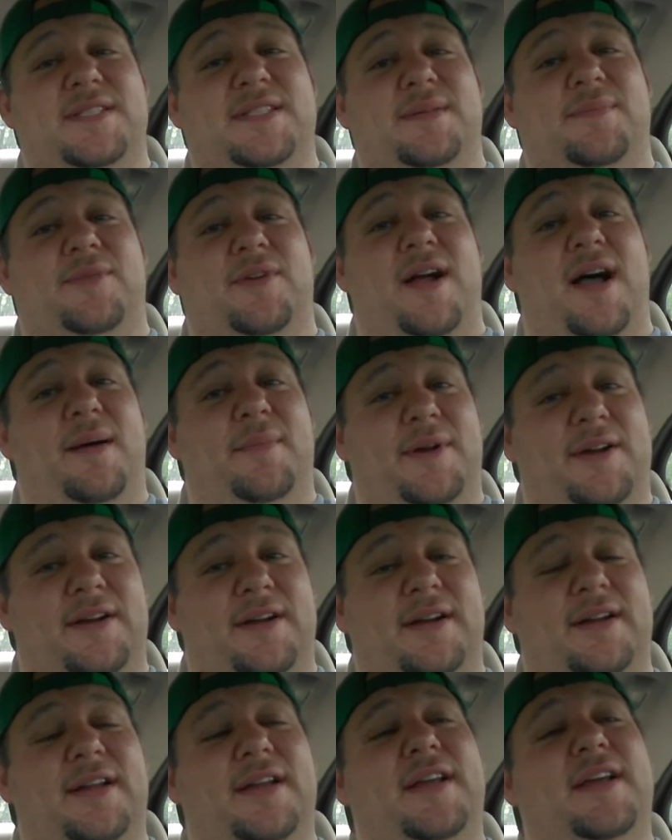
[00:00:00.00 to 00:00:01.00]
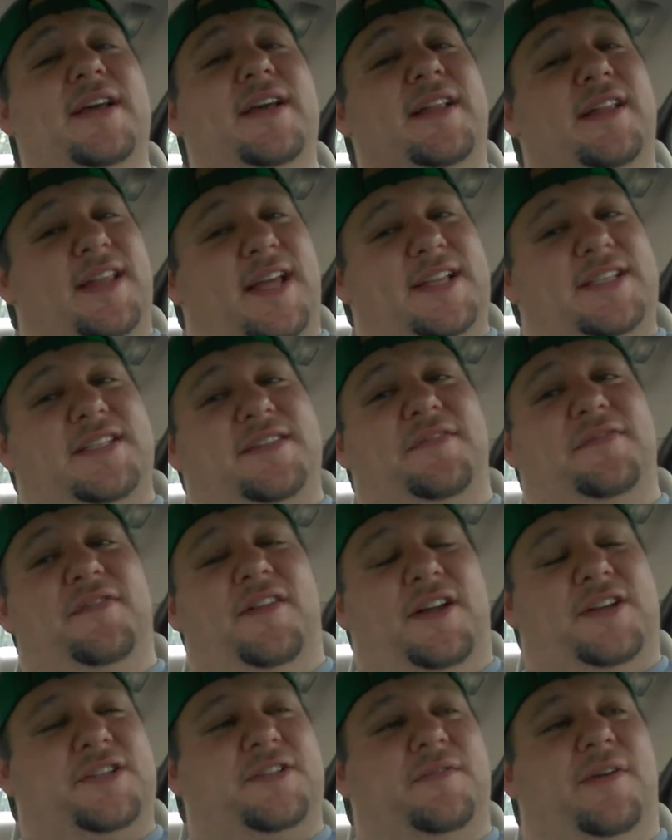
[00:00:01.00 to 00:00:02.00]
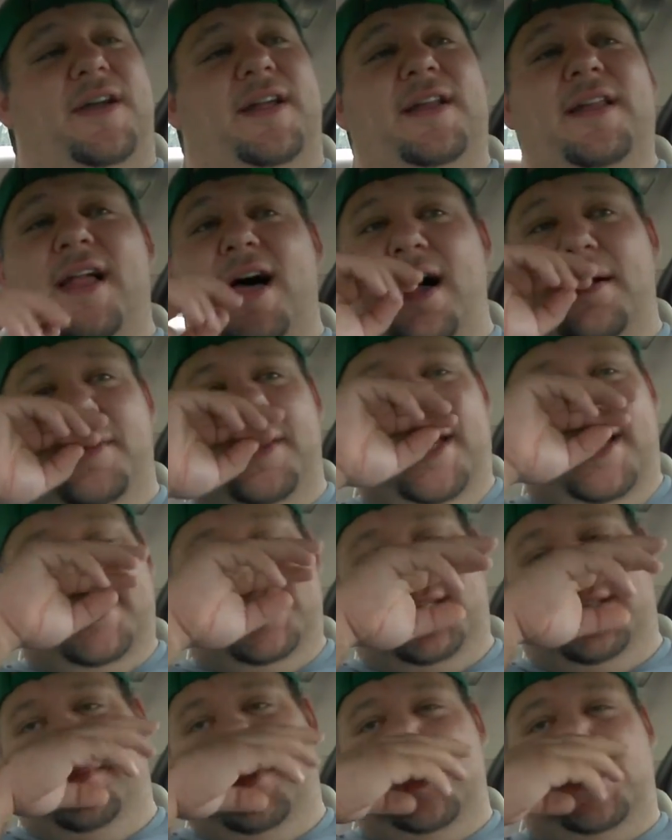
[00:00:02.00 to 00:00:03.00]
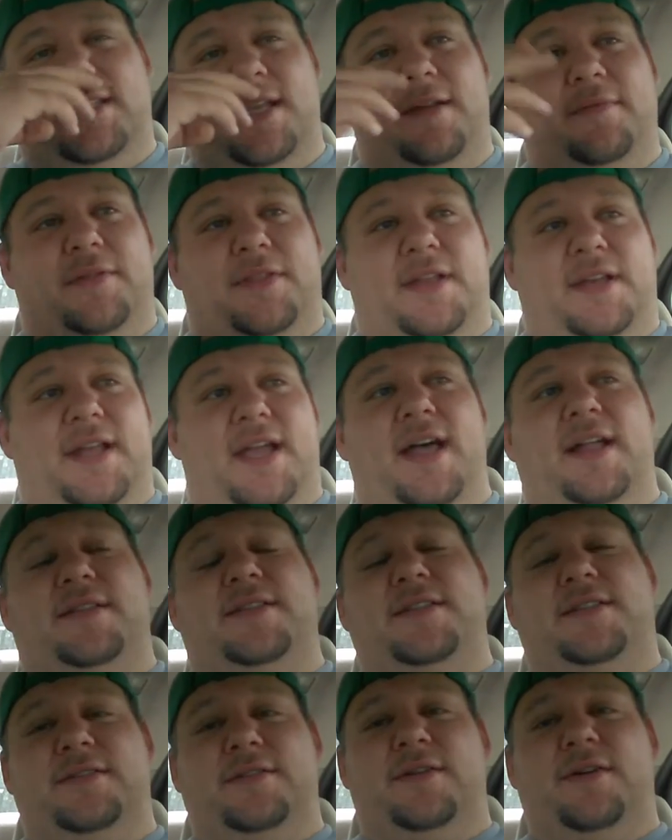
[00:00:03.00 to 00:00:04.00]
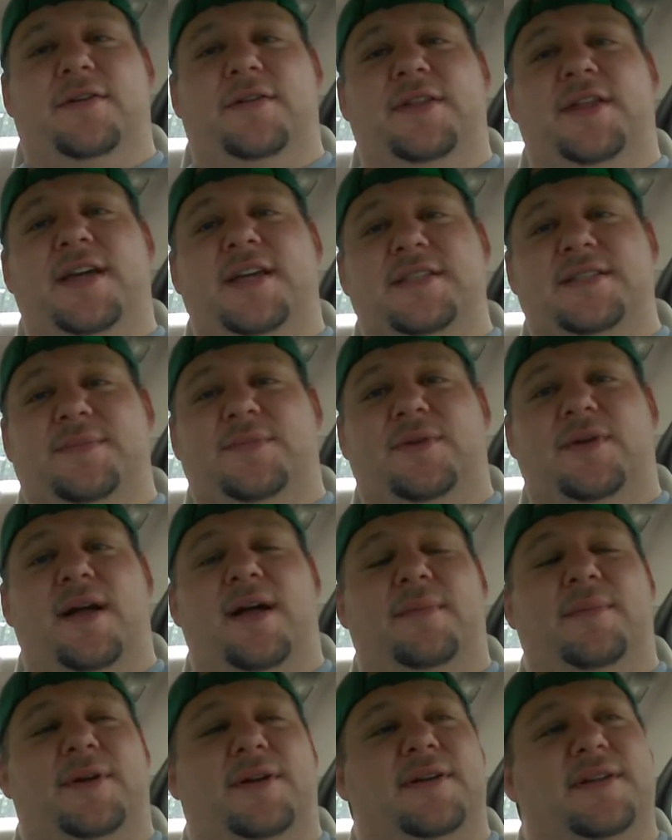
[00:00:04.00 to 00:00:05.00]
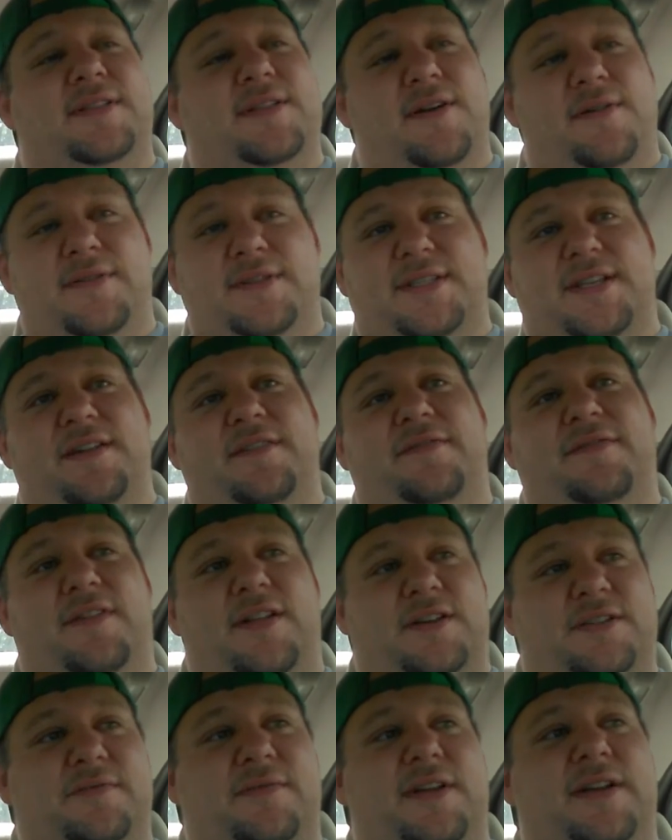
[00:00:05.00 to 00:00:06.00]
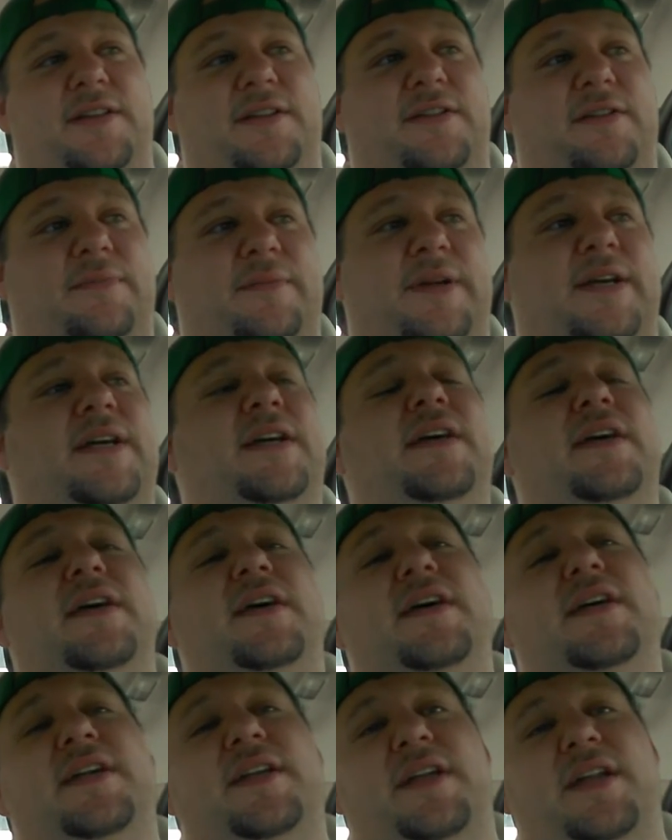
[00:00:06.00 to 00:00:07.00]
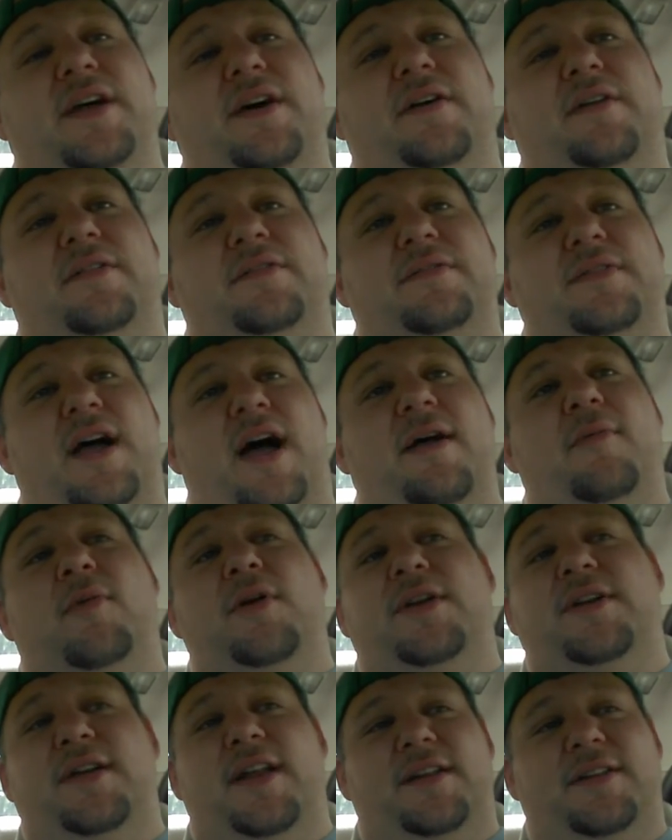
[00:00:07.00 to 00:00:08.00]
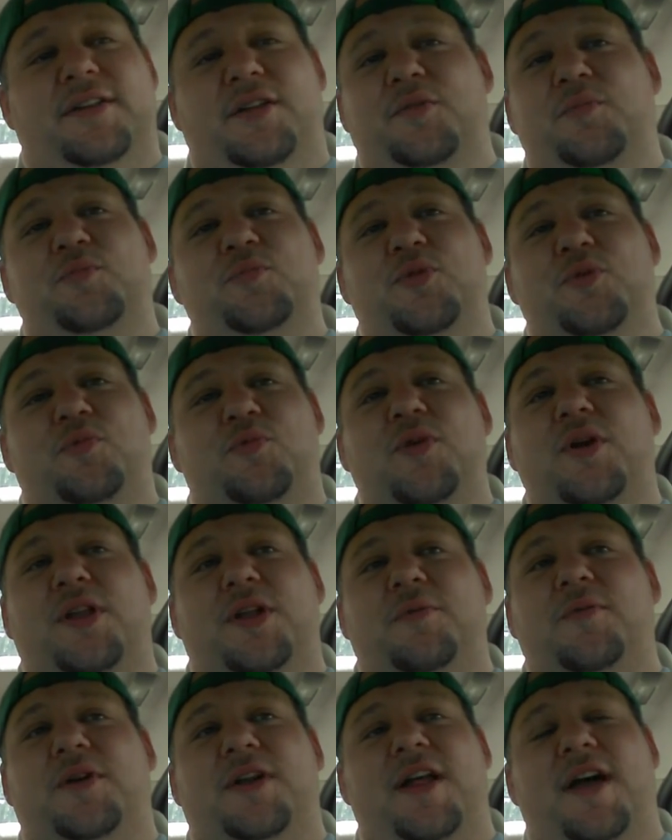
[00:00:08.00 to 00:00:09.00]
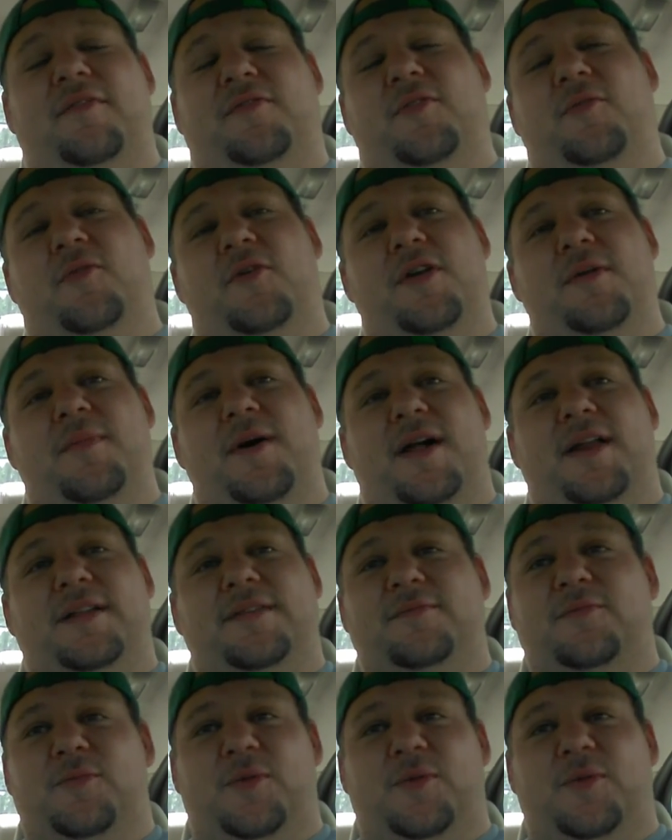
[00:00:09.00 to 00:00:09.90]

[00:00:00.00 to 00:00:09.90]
me is the barometer. Likes to fluctuate a lot, but that's to be said with any altitude hold that has a barometer. It's always going to fluctuate a little bit. You know, I wouldn't, you, you really wouldn't have to worry about it